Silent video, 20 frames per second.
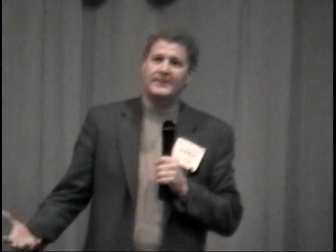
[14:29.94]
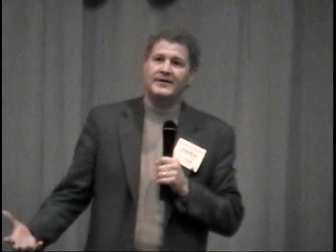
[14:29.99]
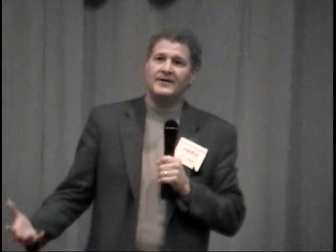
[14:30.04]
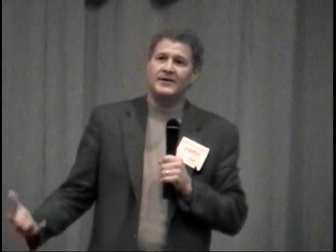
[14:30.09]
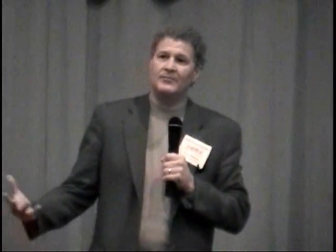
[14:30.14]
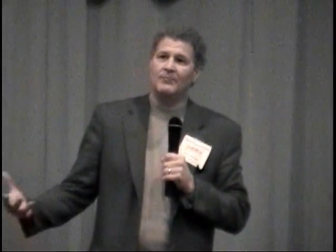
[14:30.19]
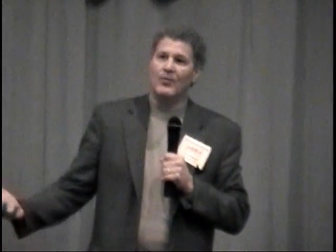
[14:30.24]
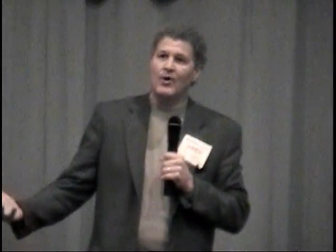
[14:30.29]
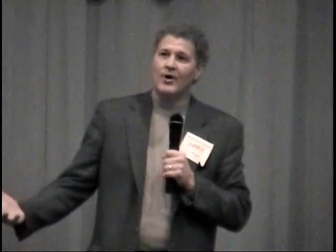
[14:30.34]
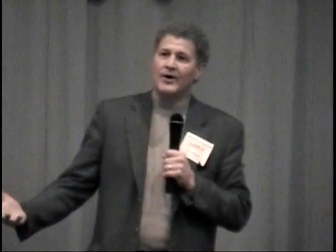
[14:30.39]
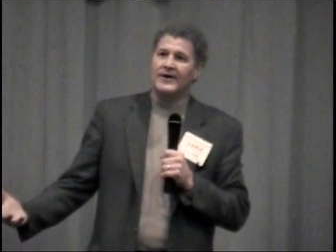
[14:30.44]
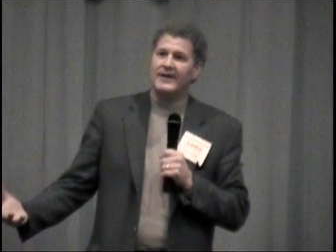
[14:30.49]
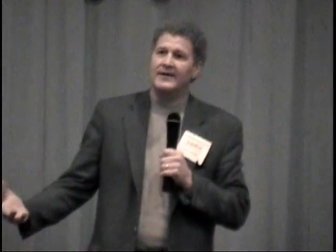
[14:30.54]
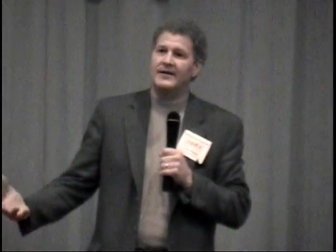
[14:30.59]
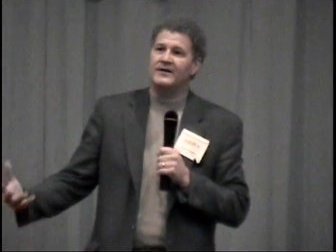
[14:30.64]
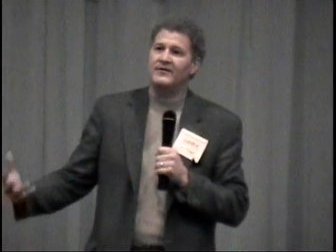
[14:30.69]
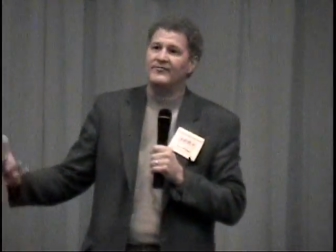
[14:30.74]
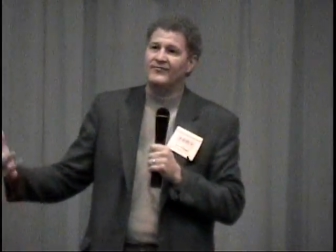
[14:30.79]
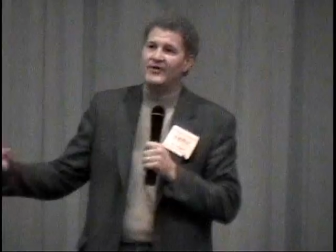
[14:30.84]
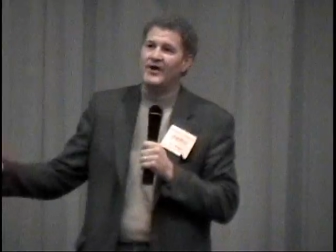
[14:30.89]
did in
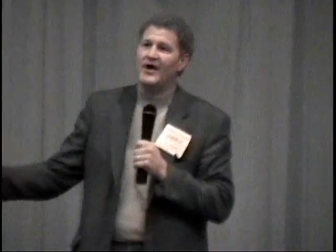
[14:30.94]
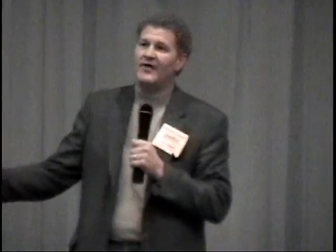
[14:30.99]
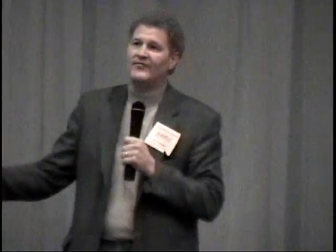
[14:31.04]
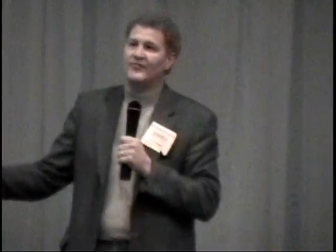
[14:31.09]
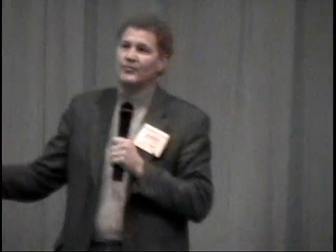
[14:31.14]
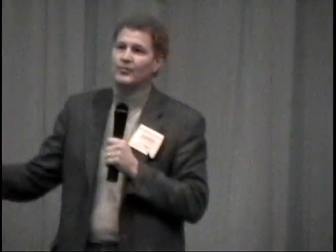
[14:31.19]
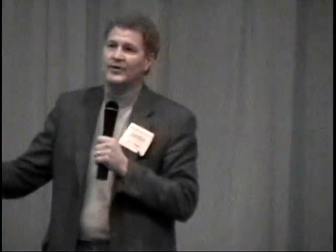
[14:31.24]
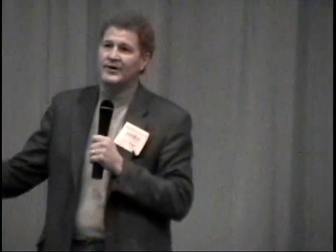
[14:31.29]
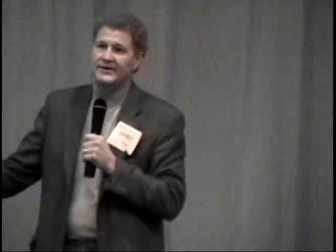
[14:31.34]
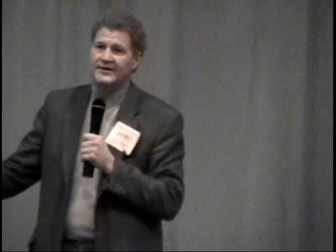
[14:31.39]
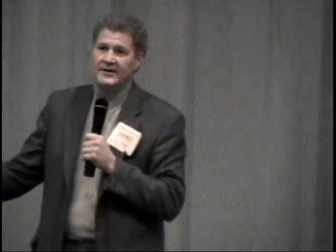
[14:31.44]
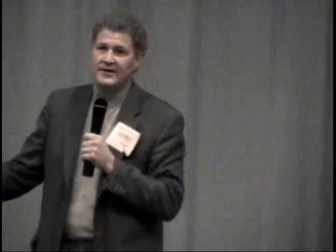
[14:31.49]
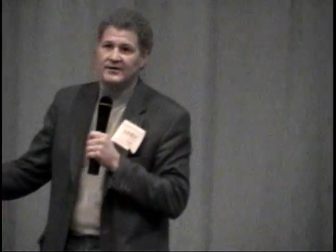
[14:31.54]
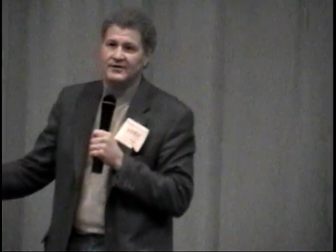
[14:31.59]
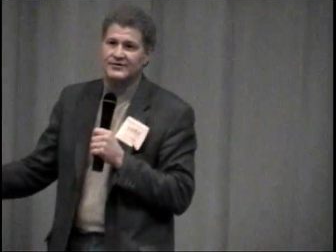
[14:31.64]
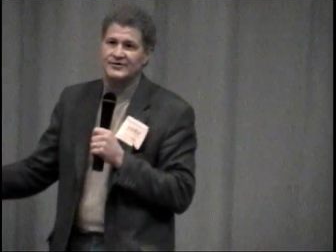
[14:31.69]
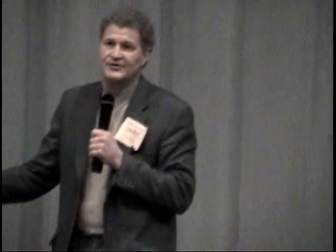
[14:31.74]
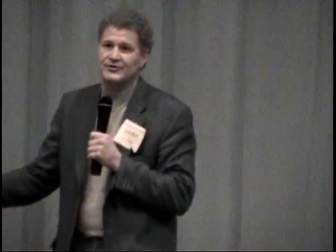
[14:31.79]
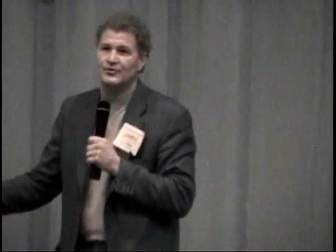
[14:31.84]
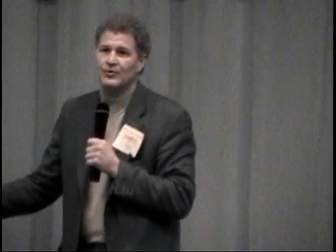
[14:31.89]
marketing, if you have a
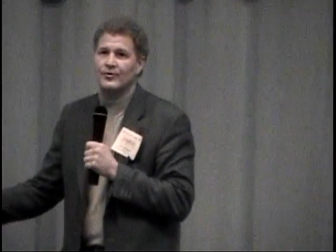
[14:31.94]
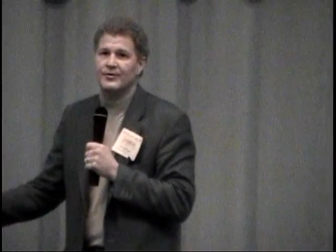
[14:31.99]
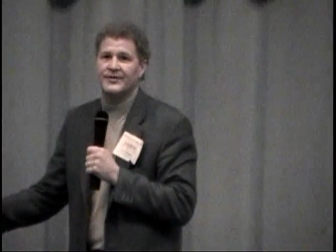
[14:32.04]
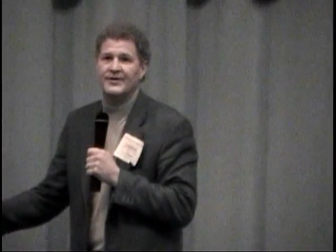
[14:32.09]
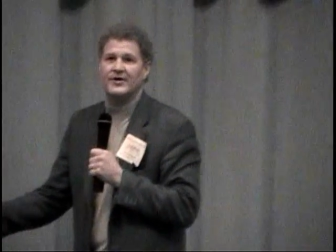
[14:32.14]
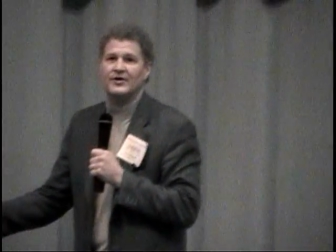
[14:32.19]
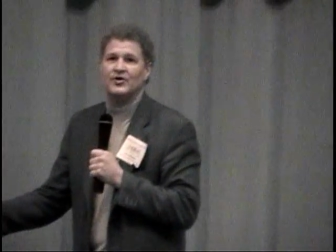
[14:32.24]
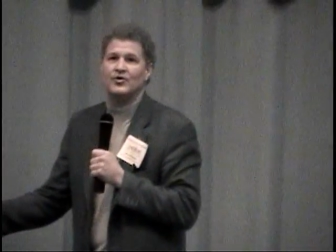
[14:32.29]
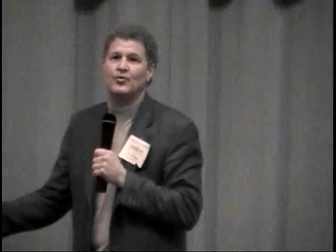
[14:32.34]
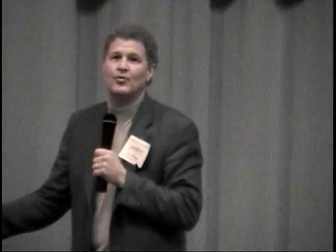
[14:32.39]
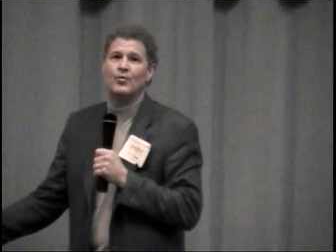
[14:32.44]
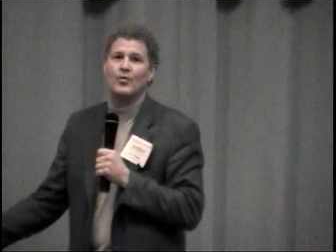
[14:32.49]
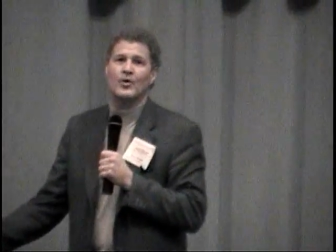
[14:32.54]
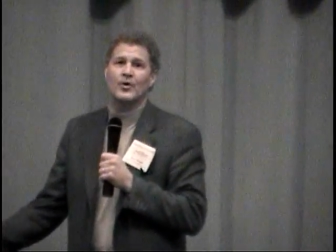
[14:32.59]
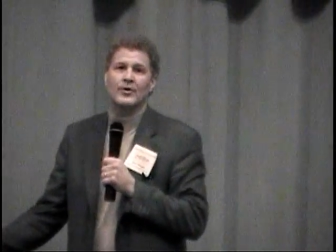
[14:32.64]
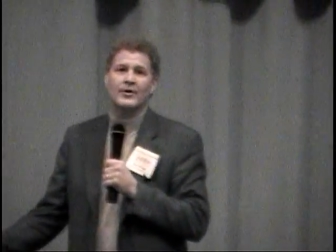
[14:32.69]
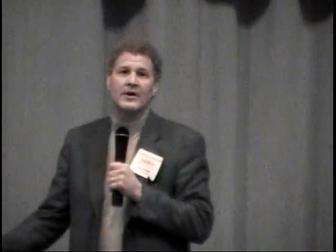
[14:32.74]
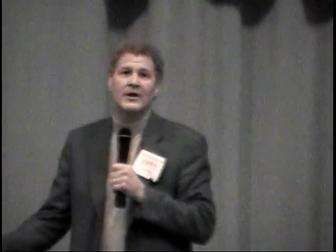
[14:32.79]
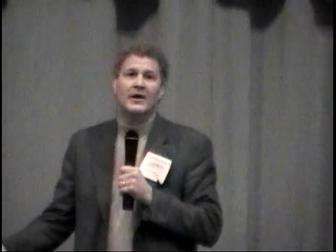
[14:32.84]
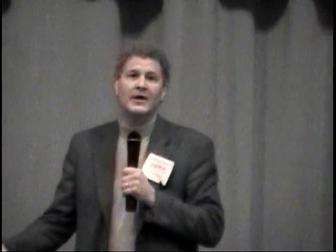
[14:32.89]
retail store that you
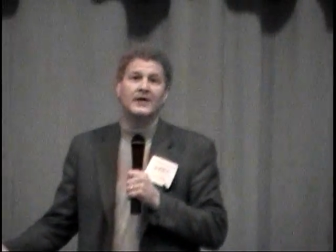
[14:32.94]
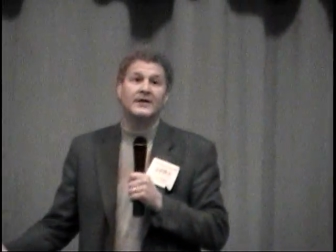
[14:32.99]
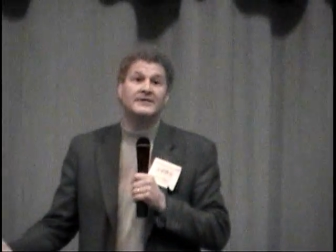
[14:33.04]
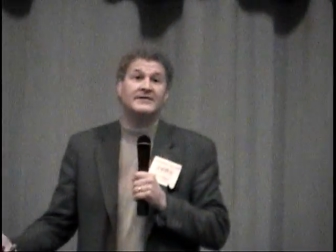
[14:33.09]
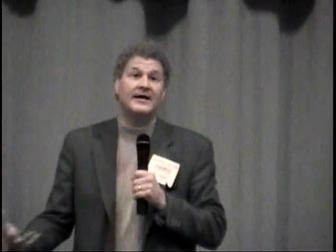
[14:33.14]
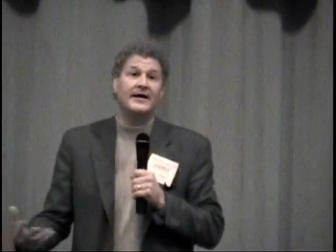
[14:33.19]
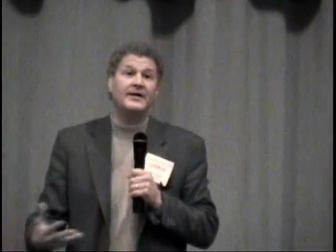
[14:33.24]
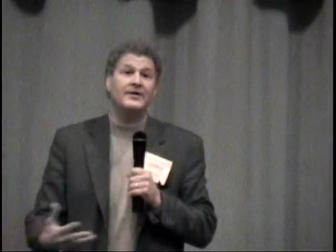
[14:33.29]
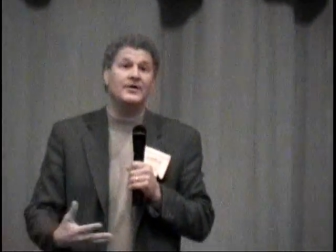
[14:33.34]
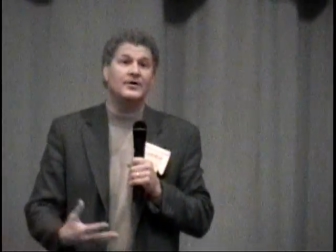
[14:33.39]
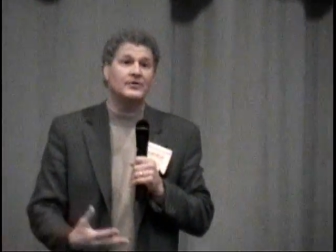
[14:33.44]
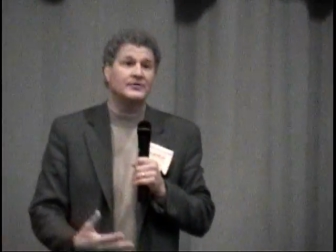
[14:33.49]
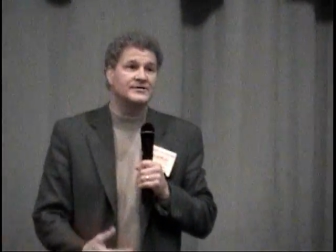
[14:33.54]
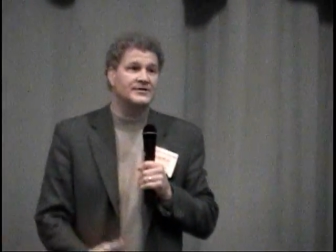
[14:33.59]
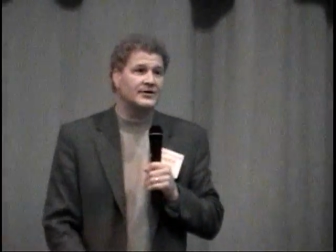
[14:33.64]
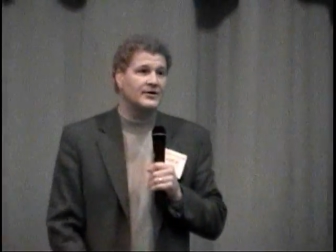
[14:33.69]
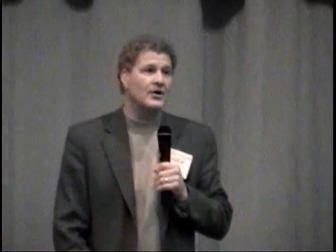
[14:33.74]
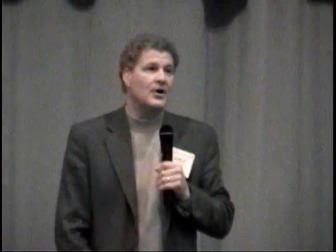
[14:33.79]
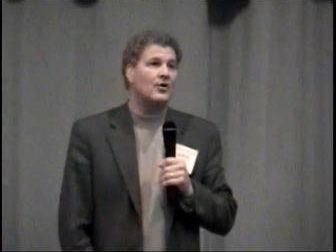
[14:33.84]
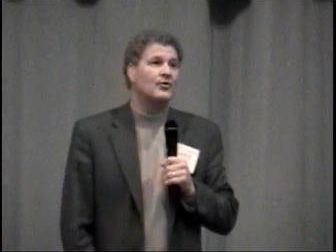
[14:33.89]
were 10
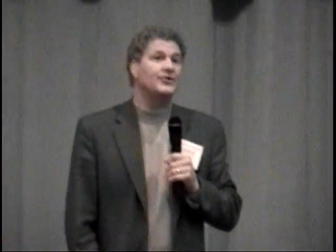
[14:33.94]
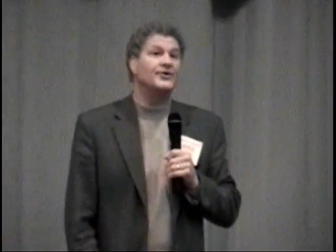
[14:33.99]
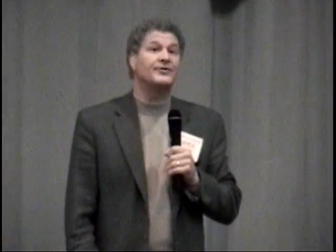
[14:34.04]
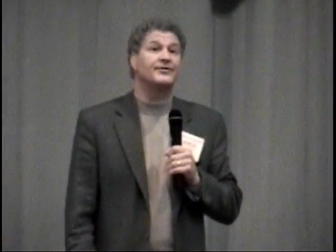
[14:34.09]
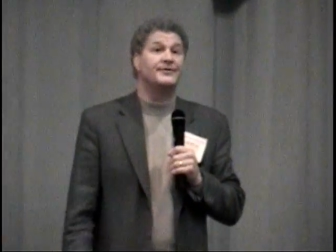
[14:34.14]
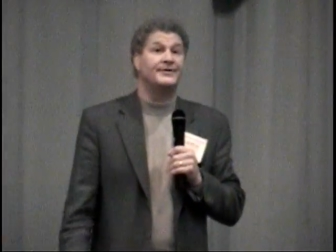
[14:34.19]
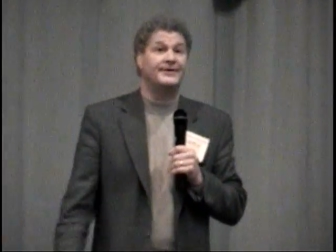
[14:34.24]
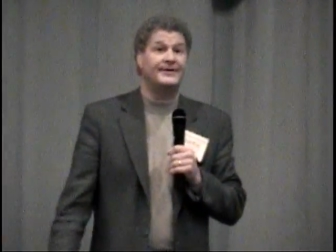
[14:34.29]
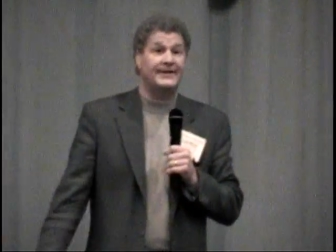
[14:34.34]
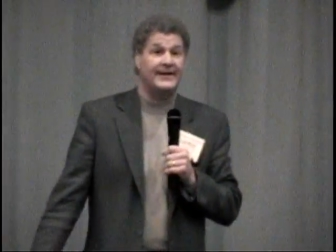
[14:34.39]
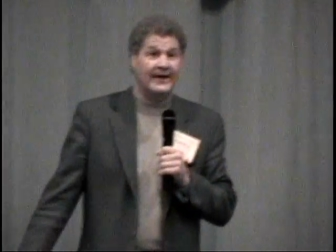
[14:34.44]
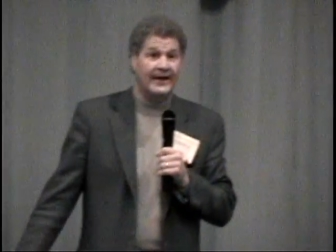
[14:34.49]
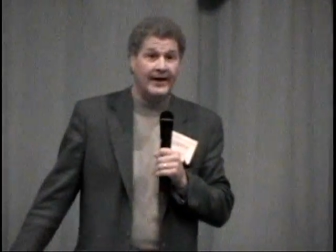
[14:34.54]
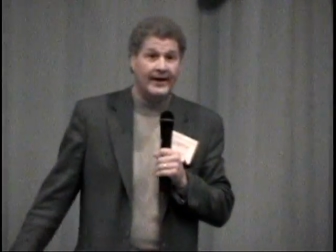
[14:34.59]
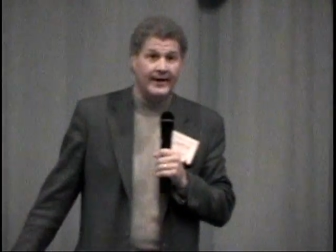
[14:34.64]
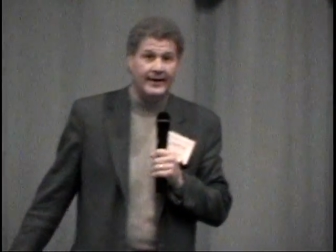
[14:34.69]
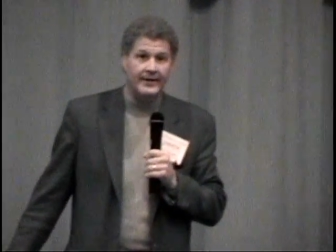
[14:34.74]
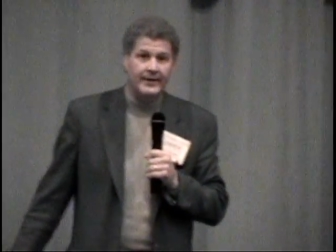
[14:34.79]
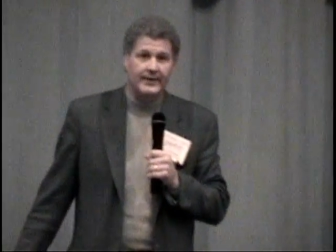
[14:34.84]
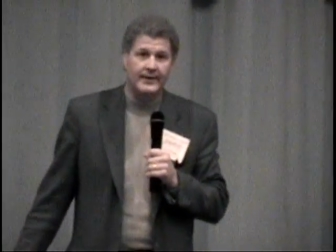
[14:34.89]
years ago, you're
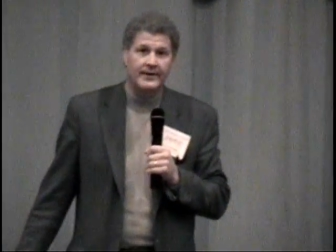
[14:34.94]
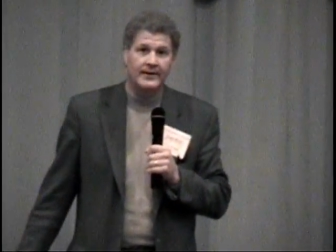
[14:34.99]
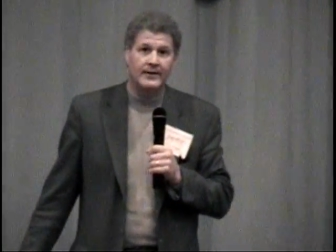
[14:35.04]
dead.